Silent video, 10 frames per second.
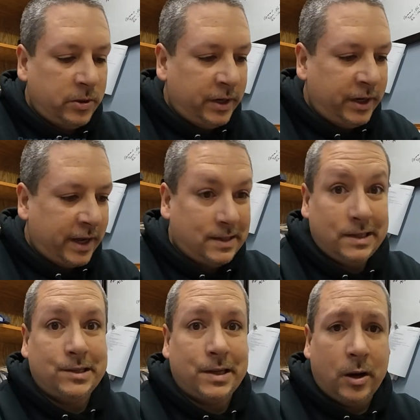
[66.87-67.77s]
You can kind of
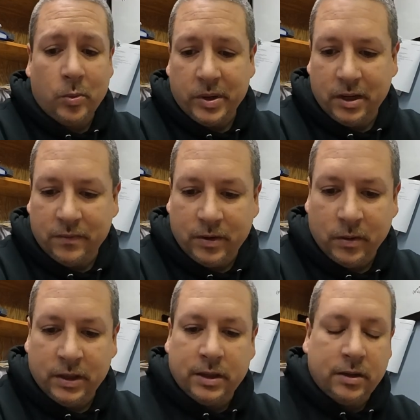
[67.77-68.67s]
see each day opening if you're
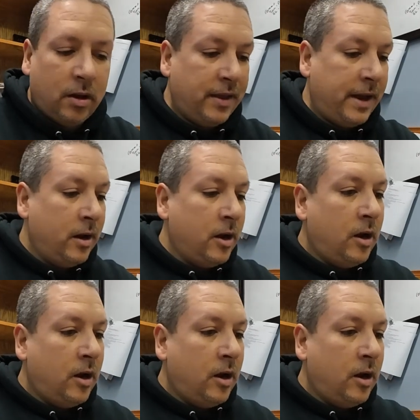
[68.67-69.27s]
really into all that.